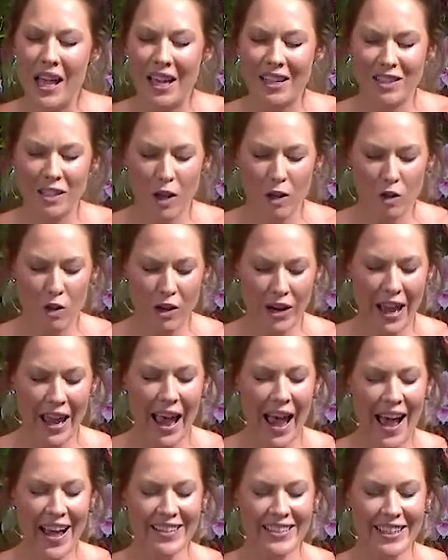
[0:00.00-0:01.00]
So Lord, I
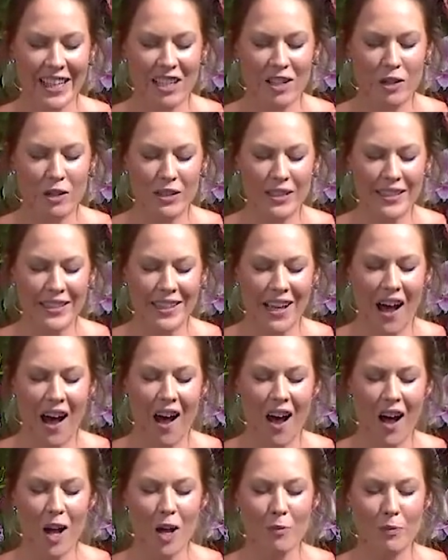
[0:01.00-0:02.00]
ask that you just
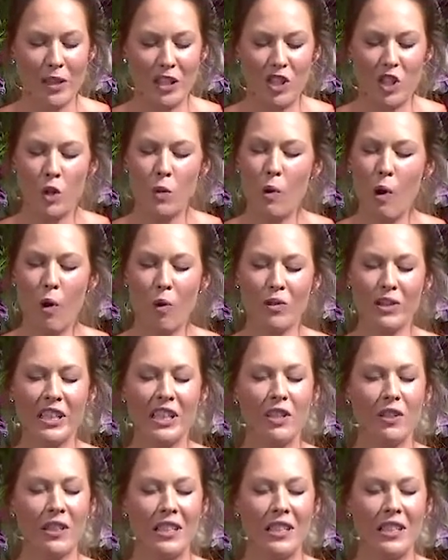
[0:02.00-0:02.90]
come and do what only you